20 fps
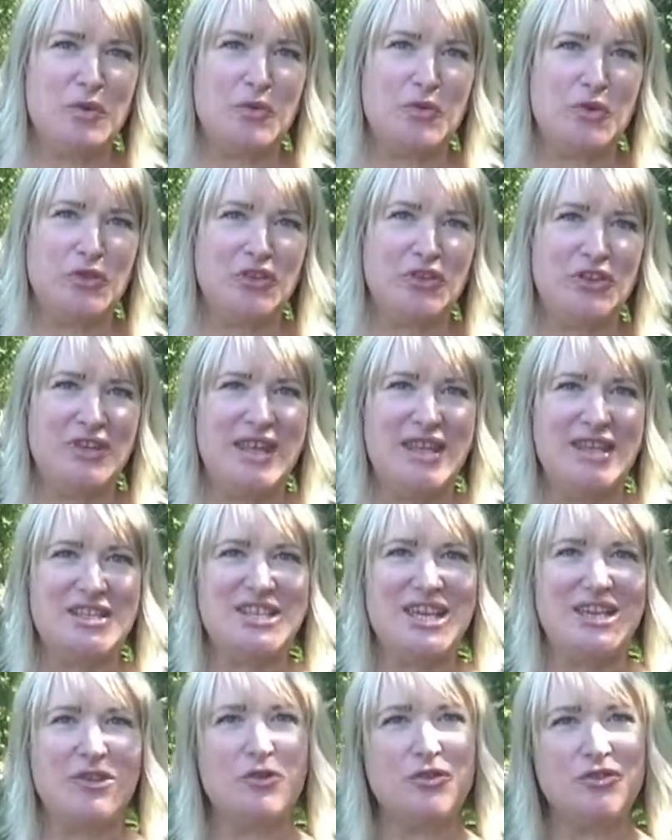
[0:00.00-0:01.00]
want to teach
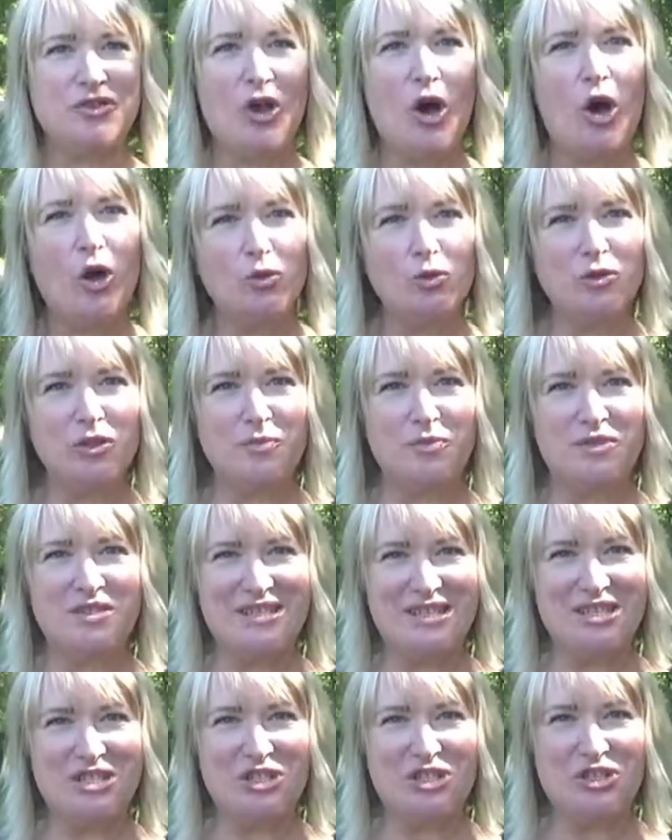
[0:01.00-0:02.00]
our dog to hold a
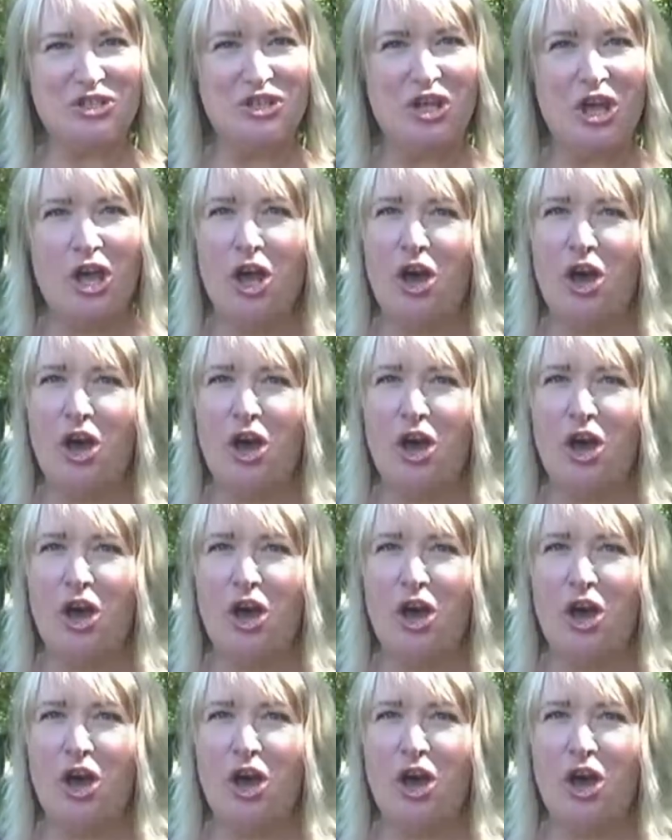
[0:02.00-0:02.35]
position,